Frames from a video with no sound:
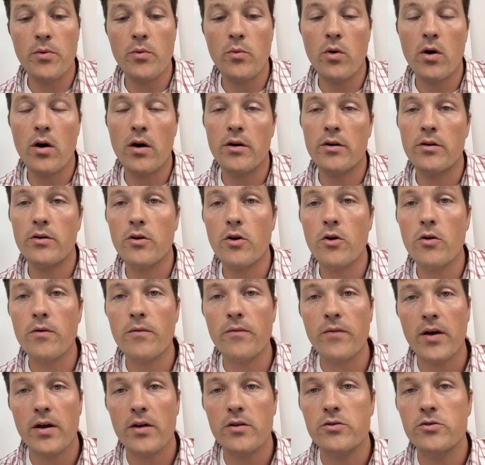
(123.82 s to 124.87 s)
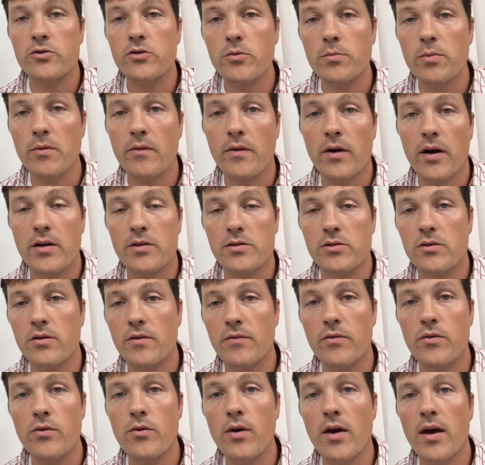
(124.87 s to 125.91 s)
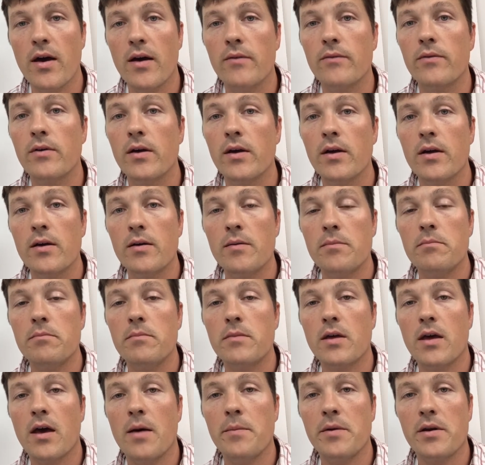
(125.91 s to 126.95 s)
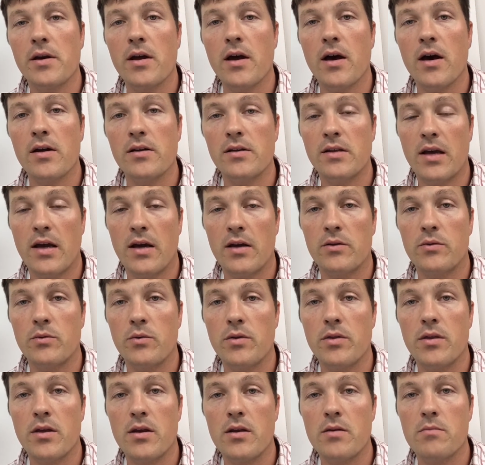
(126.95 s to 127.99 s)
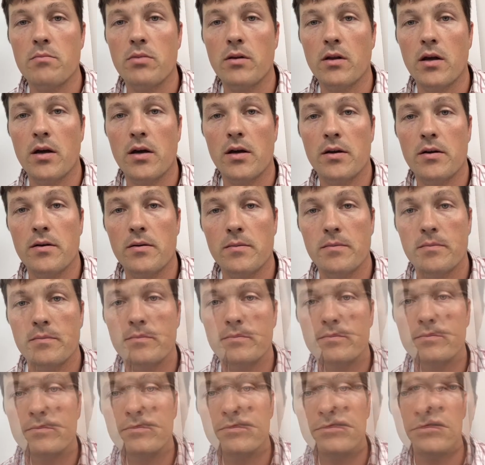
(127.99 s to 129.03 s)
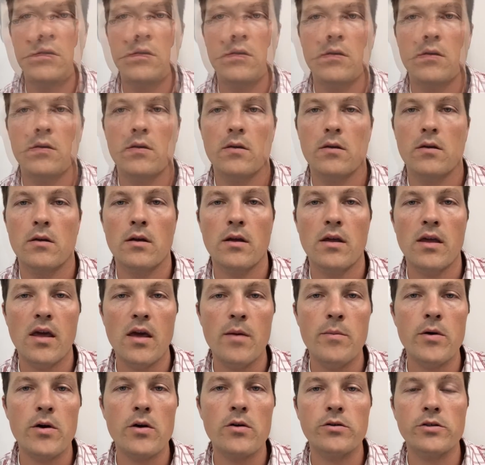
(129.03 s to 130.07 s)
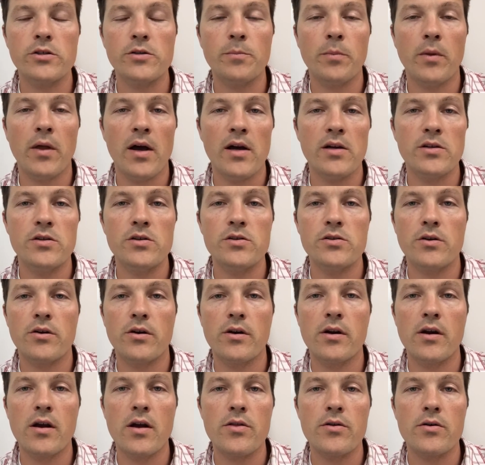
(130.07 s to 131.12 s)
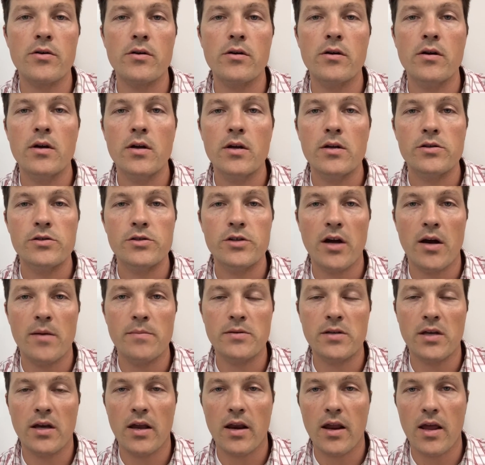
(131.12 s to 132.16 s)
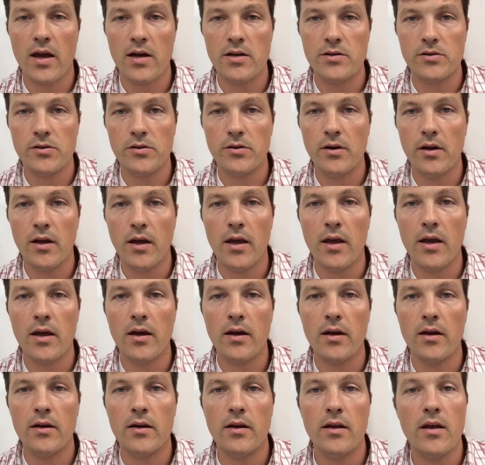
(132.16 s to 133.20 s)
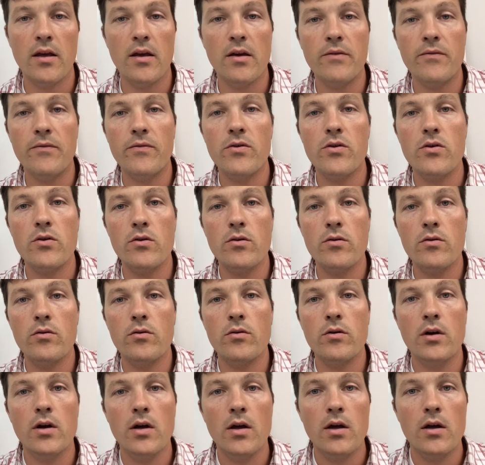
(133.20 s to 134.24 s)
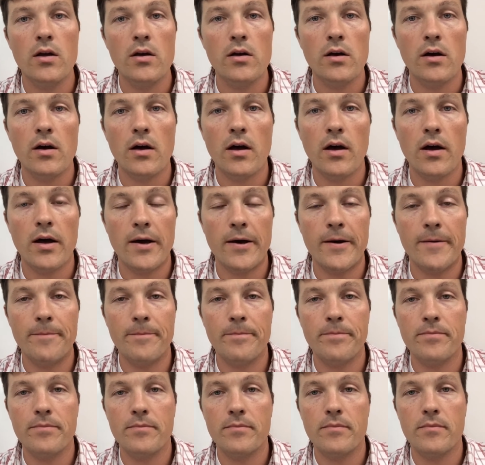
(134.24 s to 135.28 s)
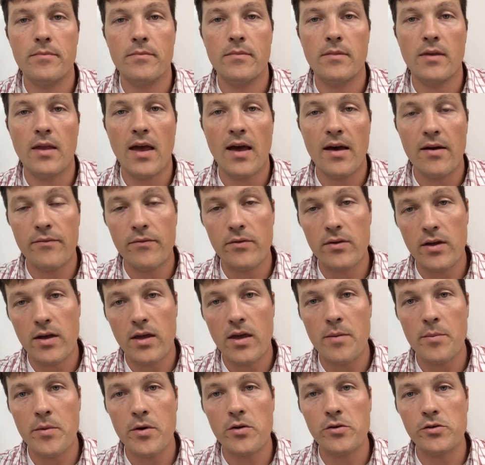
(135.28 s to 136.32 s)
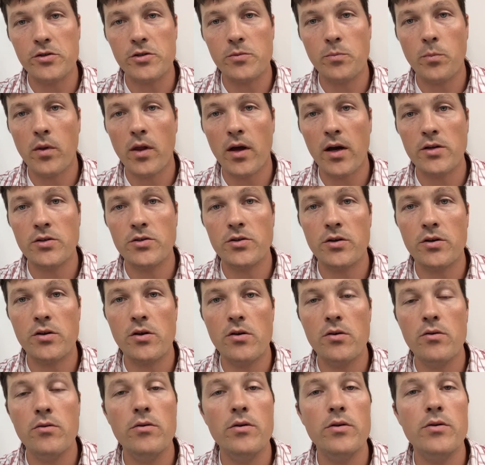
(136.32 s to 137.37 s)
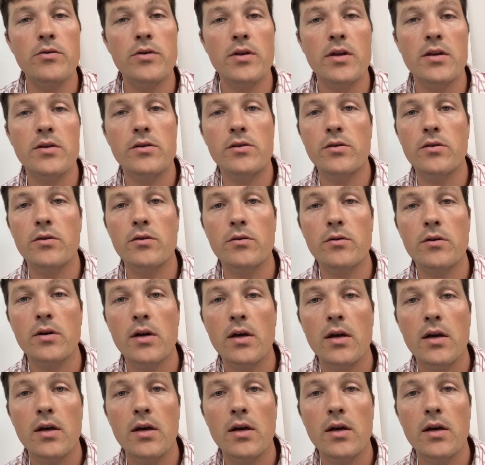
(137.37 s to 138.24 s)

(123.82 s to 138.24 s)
and water. Notify your supervisor if you have come in contact with any blood. Chemical splashes are another job site hazard, and if you have a chemical splash on you, you need to